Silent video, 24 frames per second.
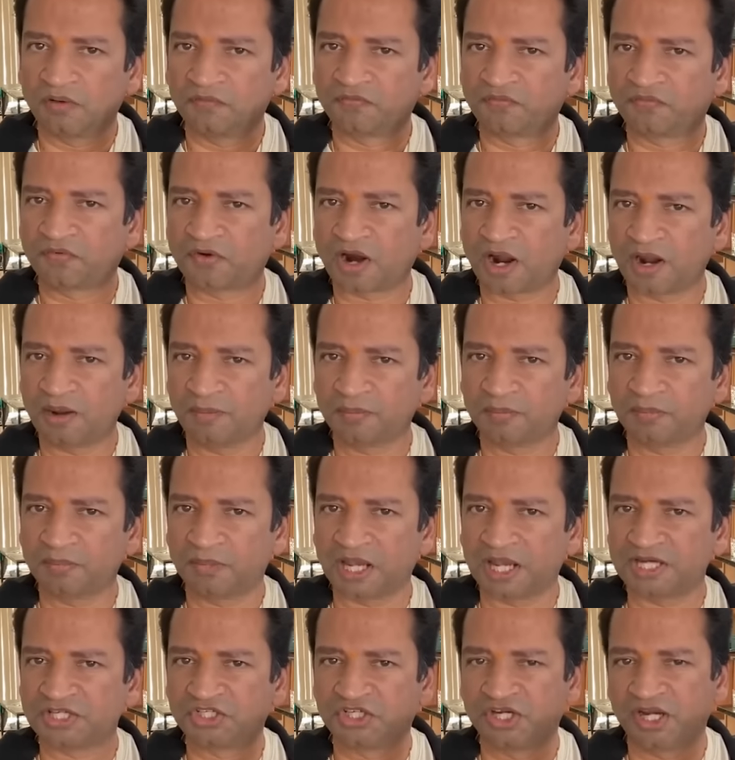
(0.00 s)
from
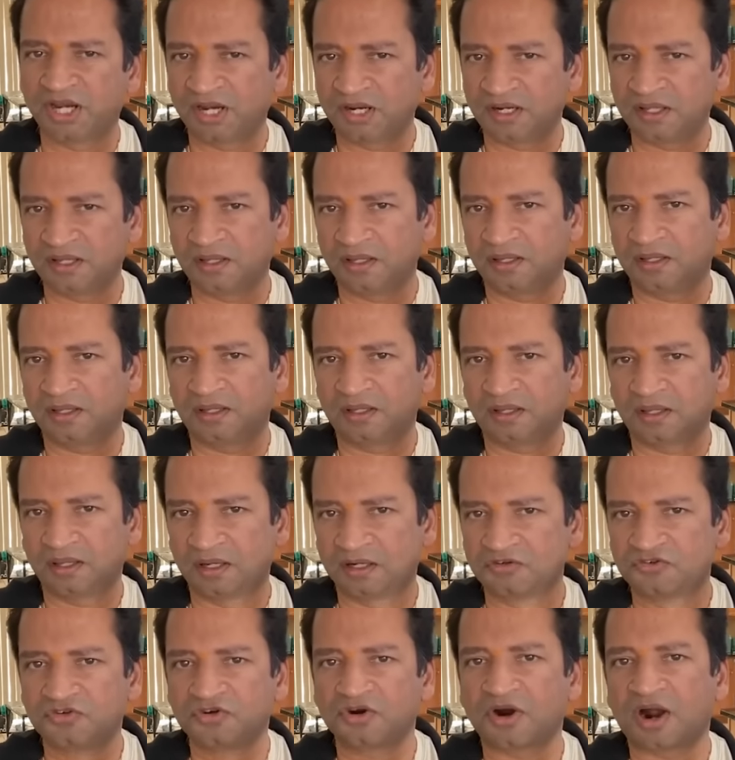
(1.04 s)
a shady
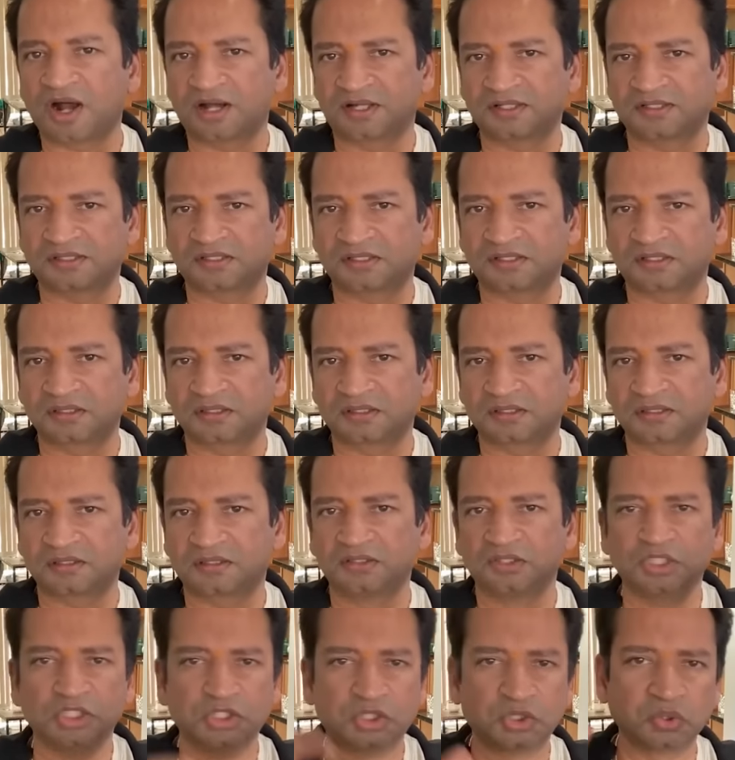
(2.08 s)
drugs
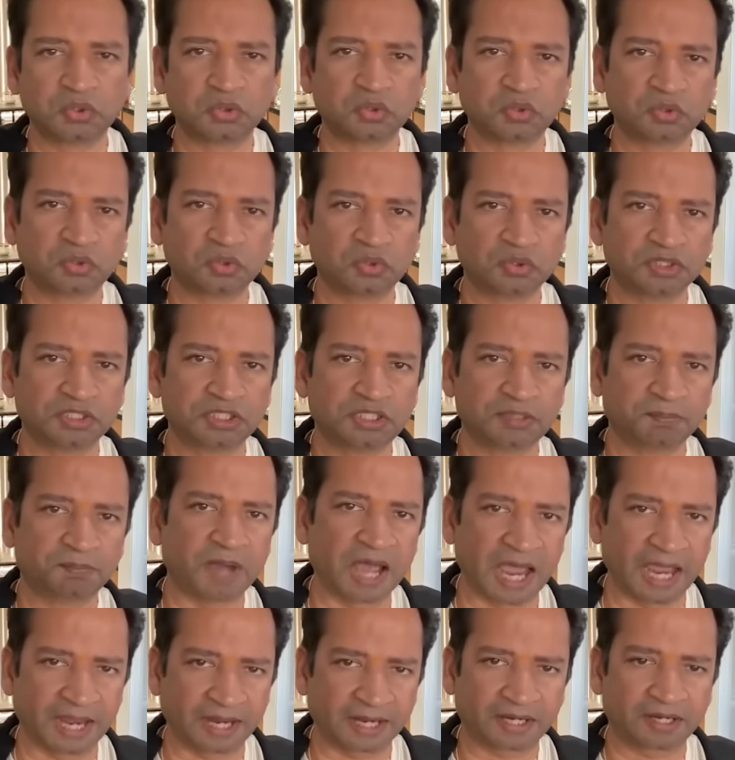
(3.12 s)
to the
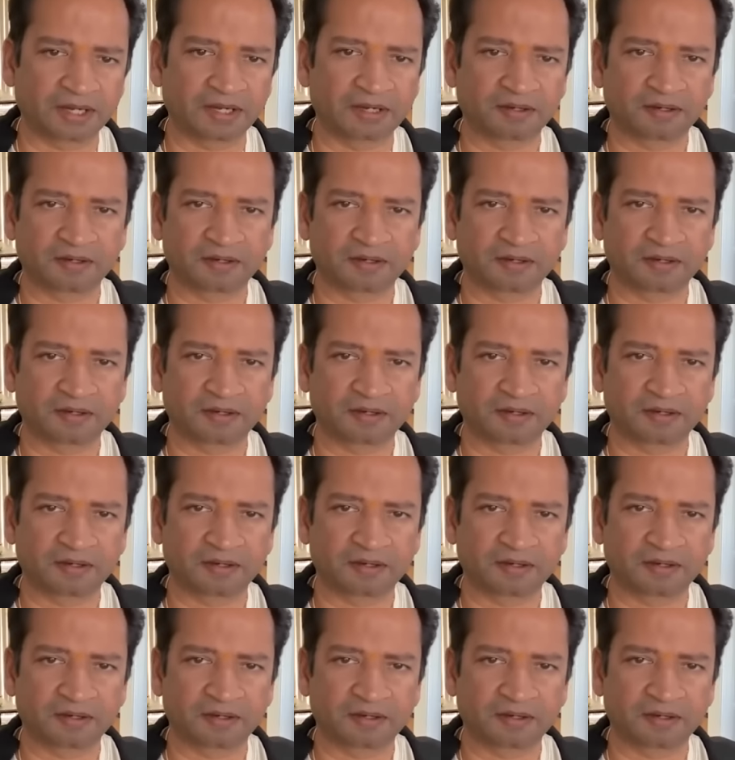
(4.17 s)
bank,